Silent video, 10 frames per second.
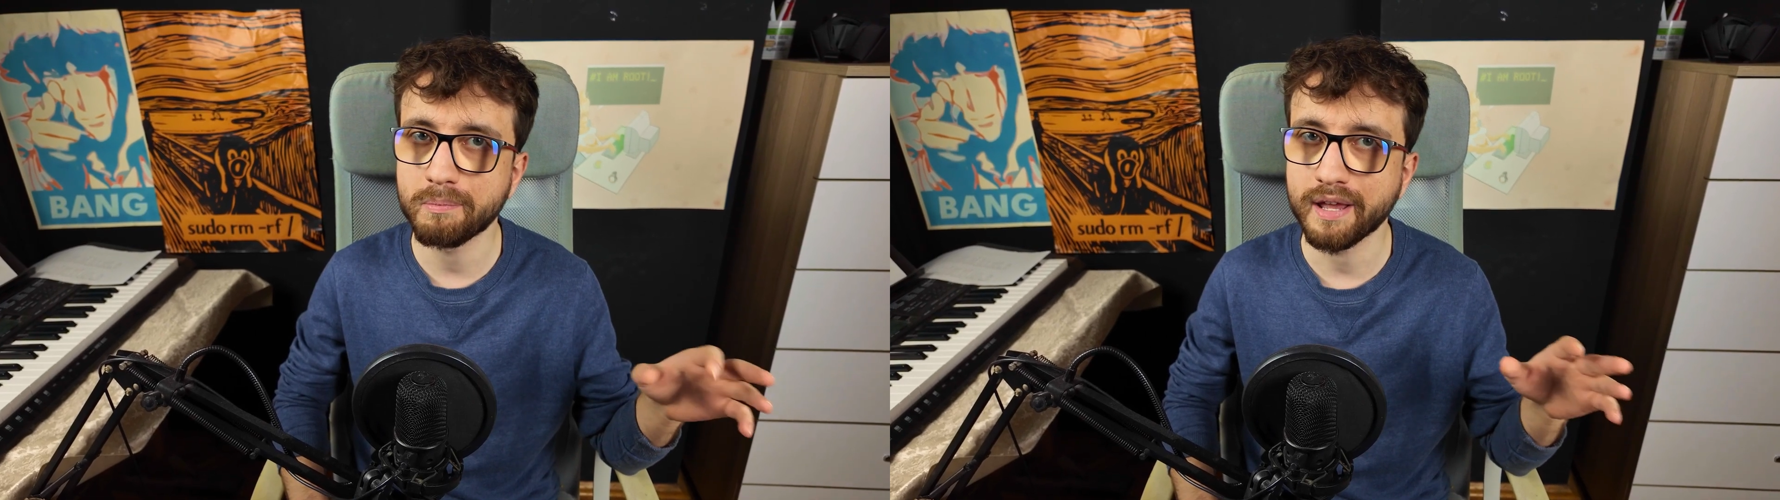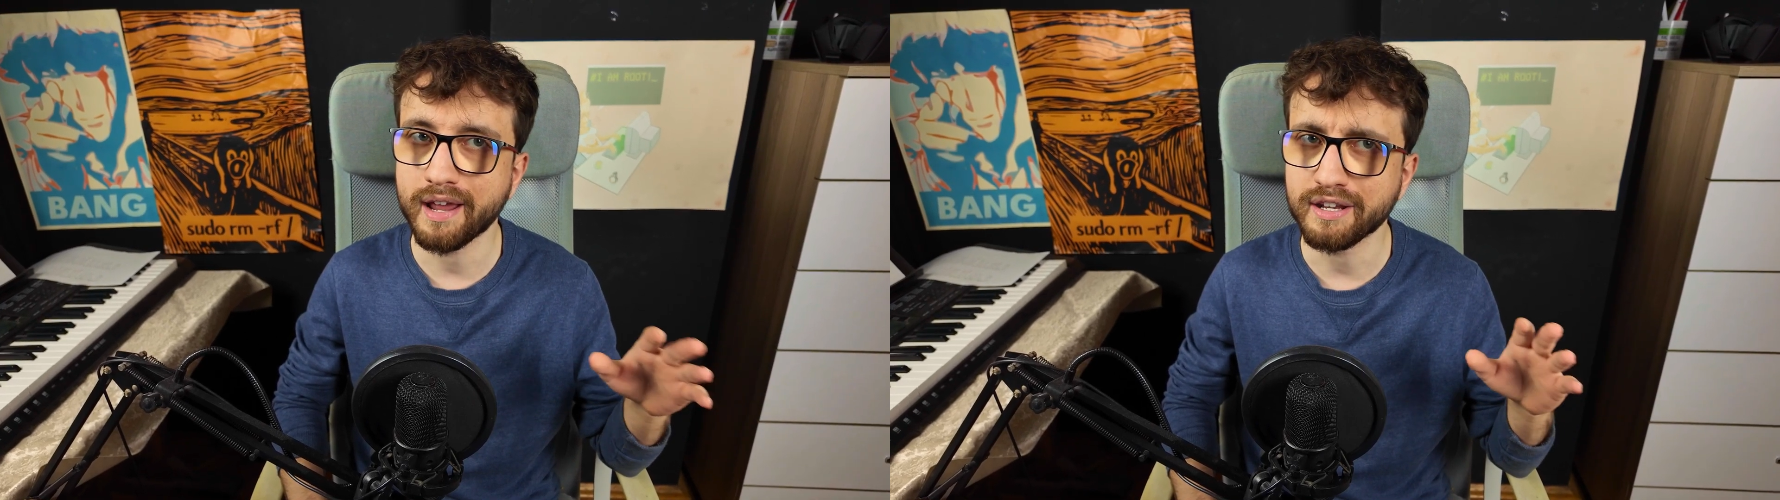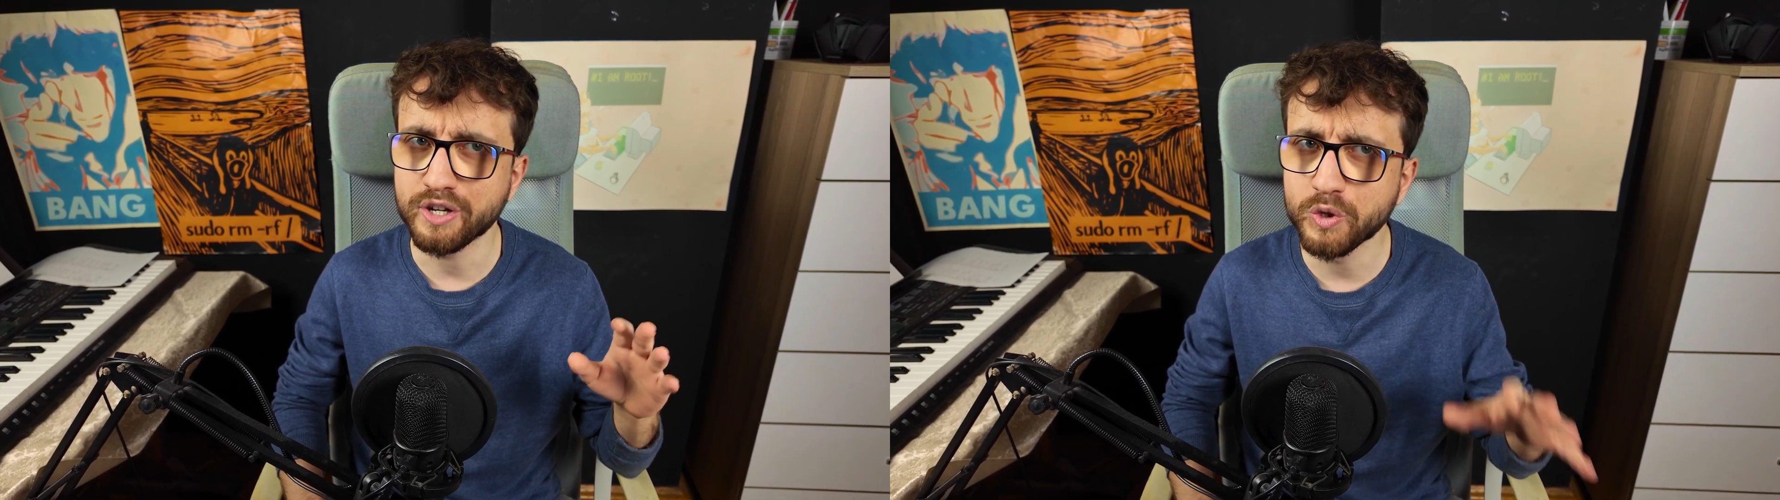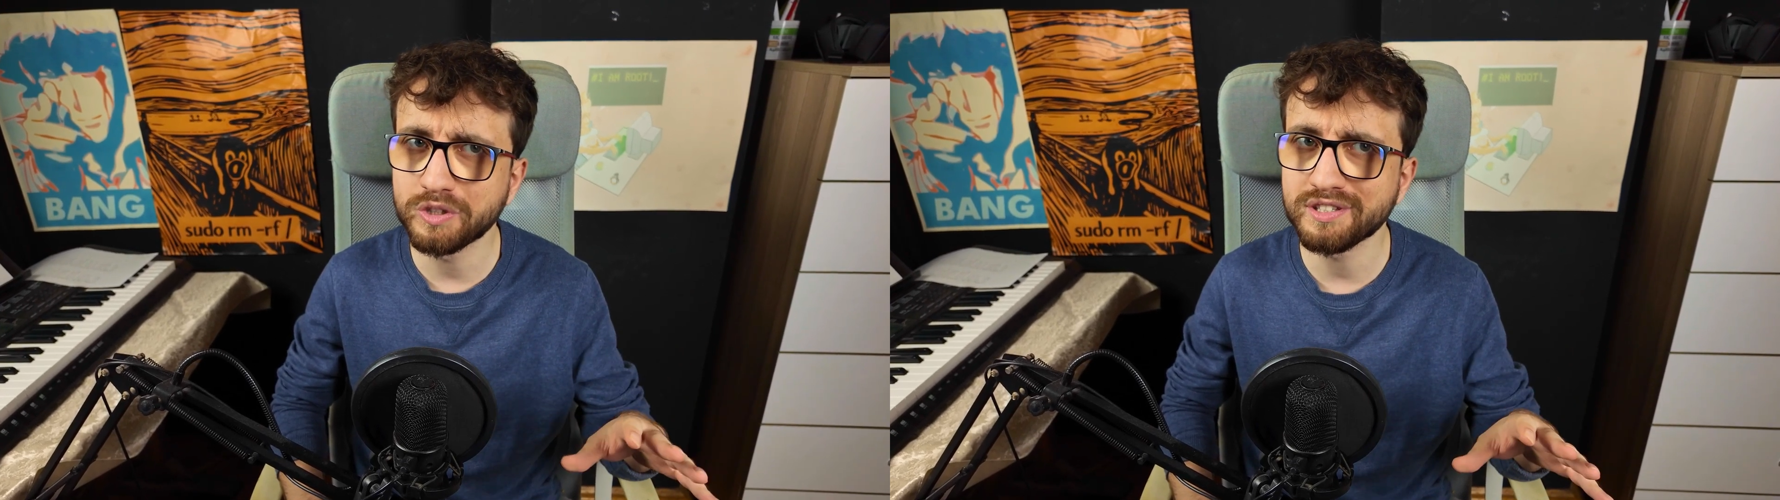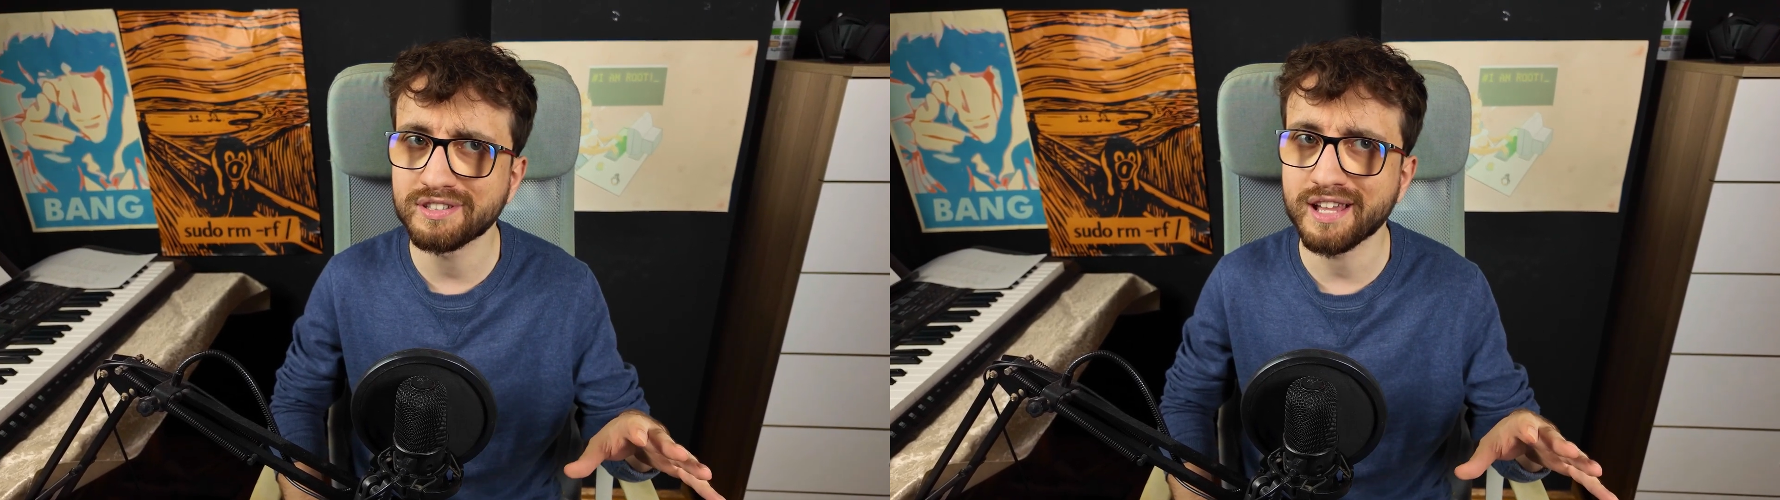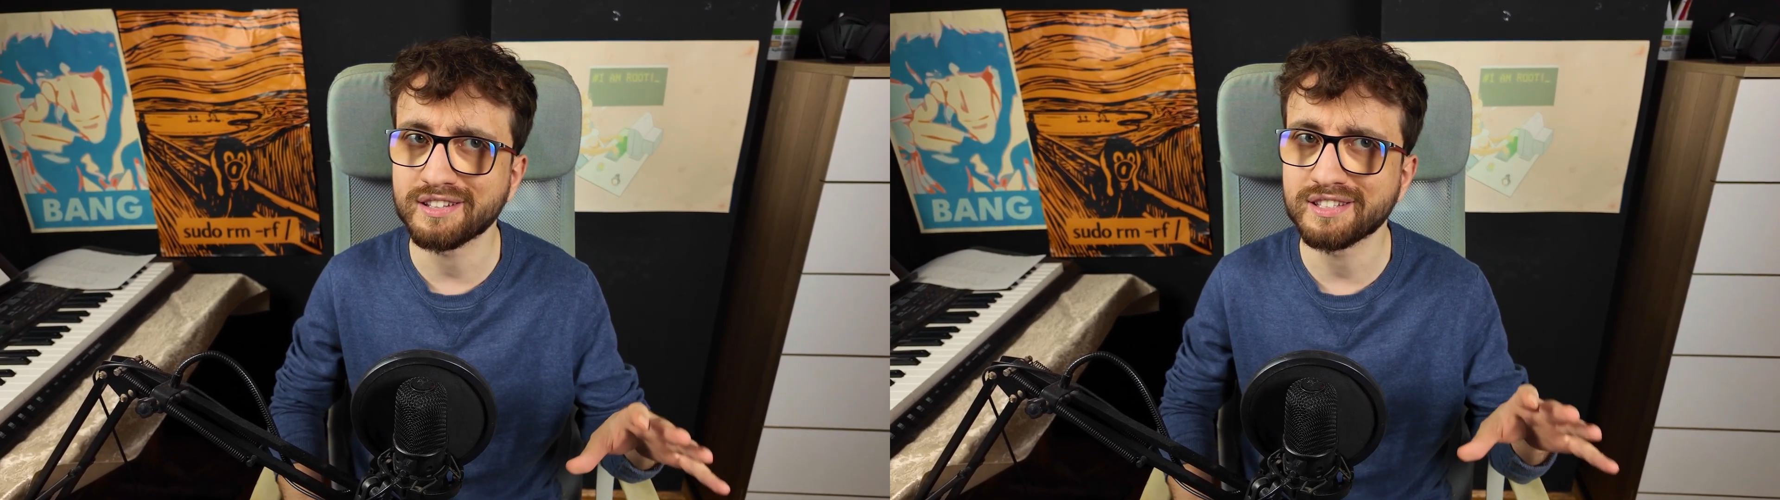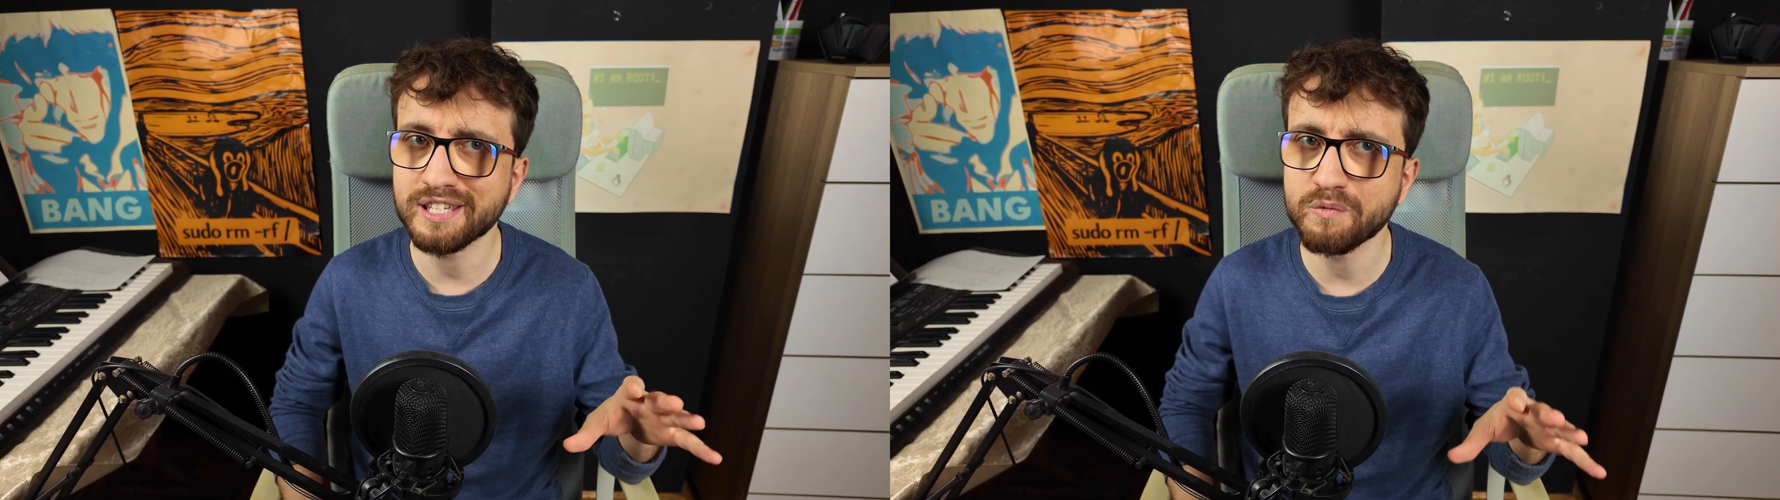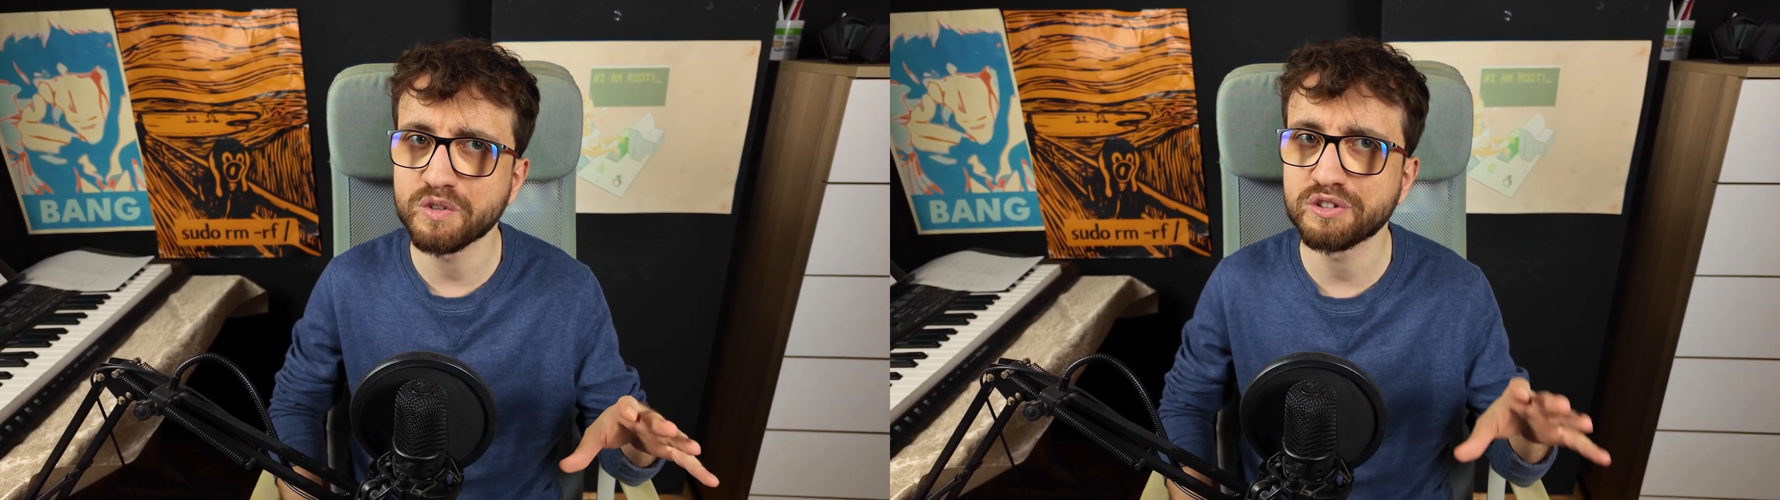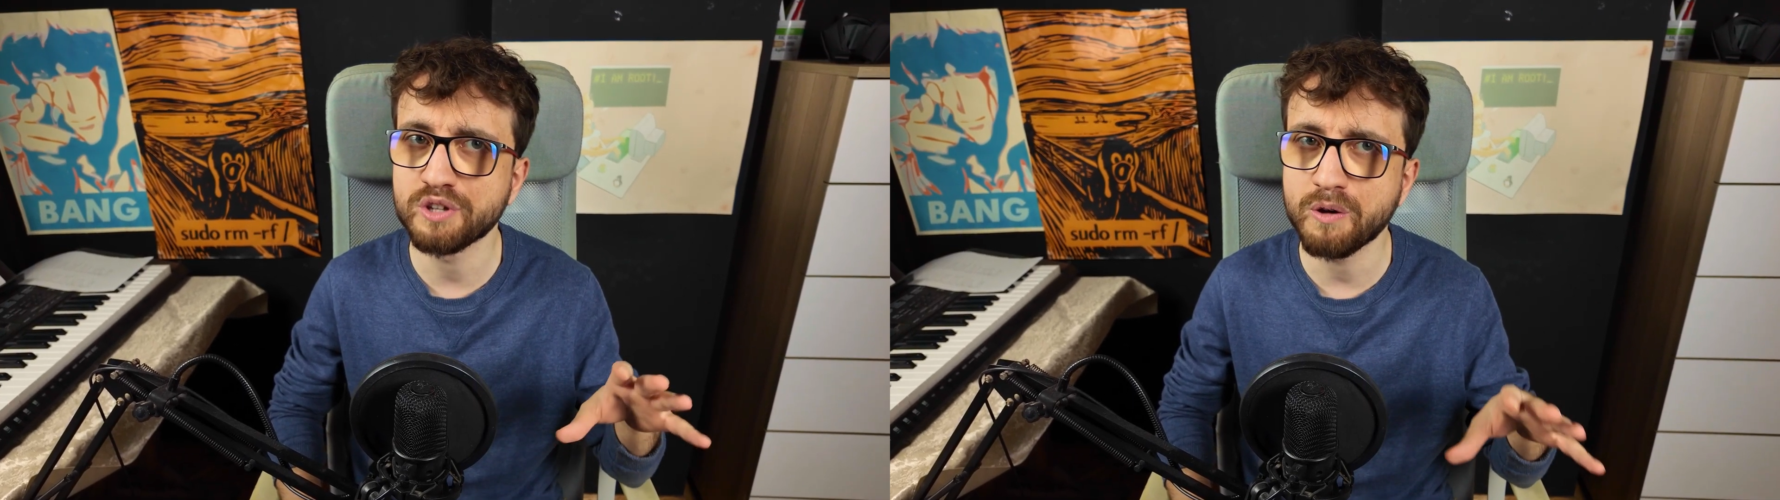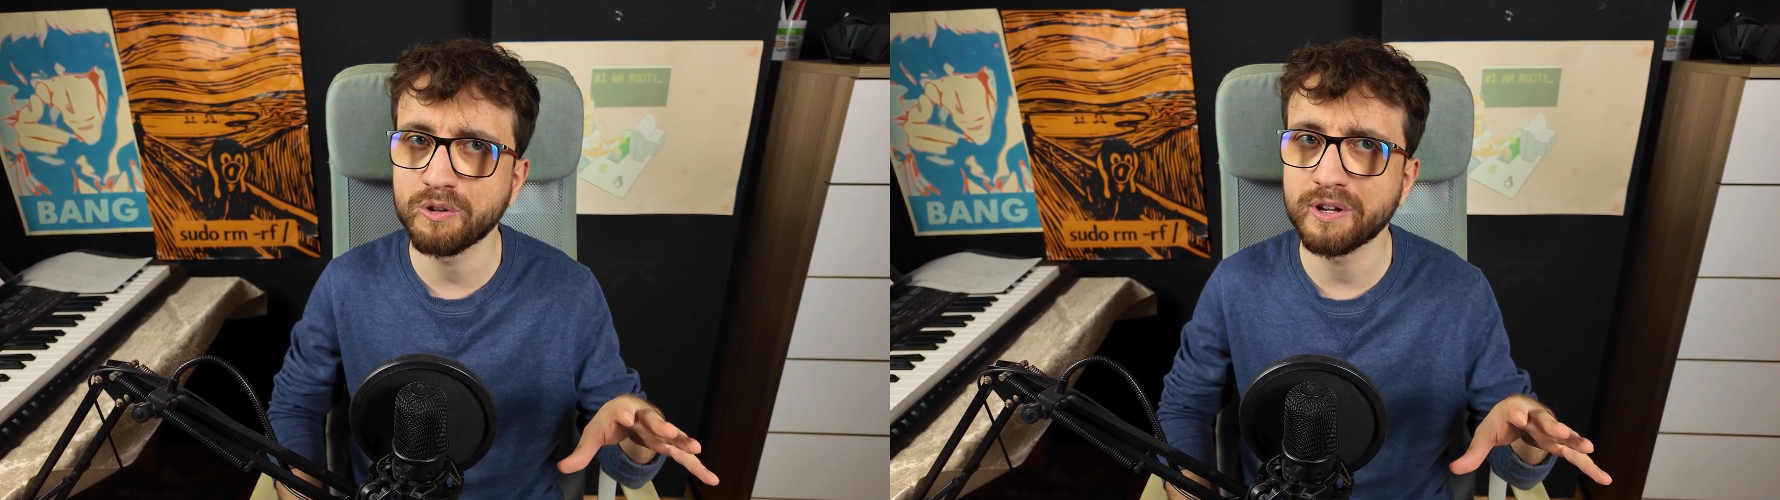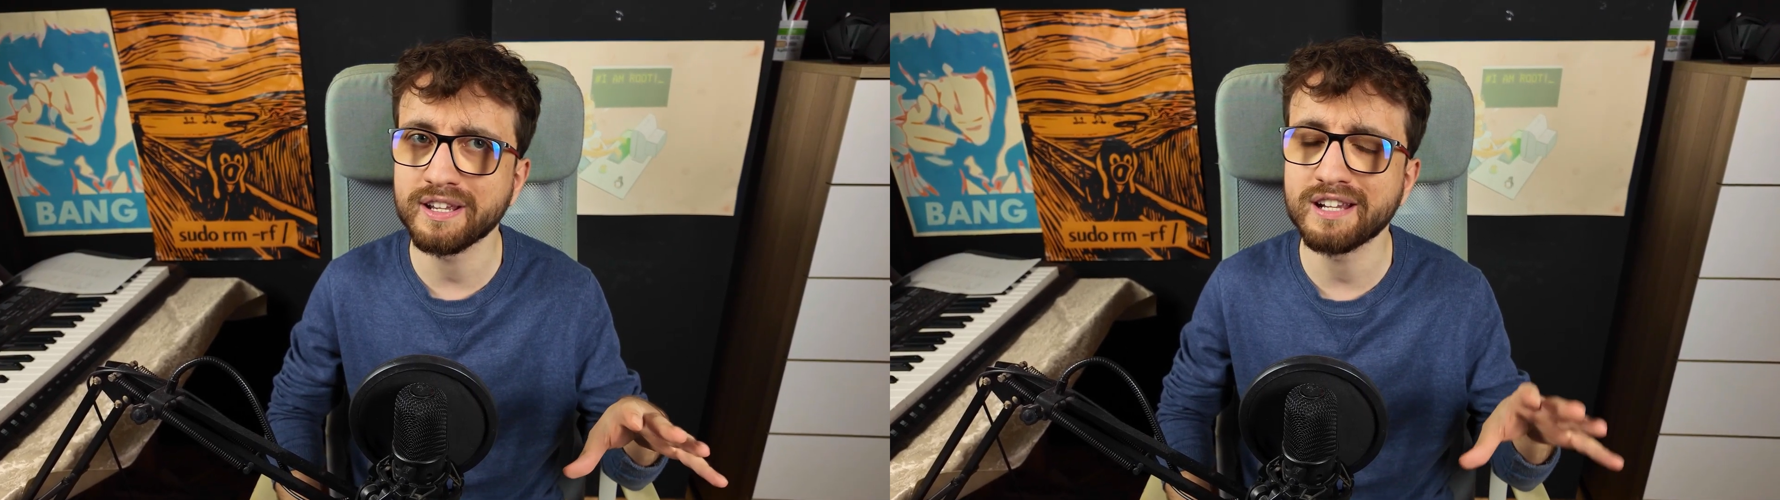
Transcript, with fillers: but I noticed that Steam was downloading